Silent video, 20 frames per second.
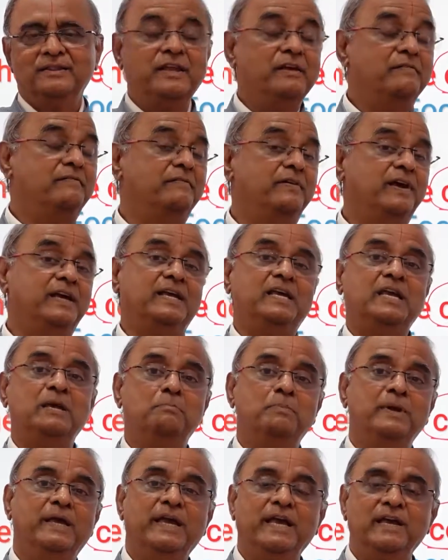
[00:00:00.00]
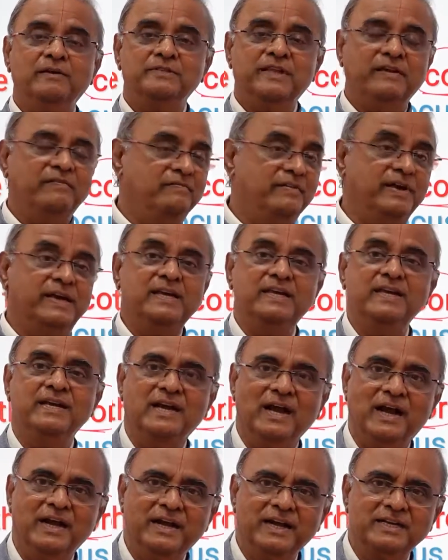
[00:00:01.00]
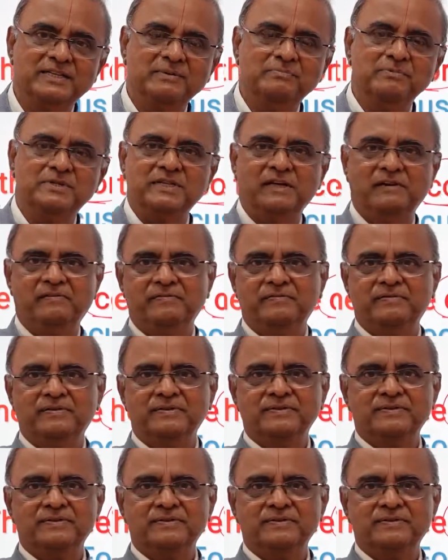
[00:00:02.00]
The way he behaves, the way he conducts himself.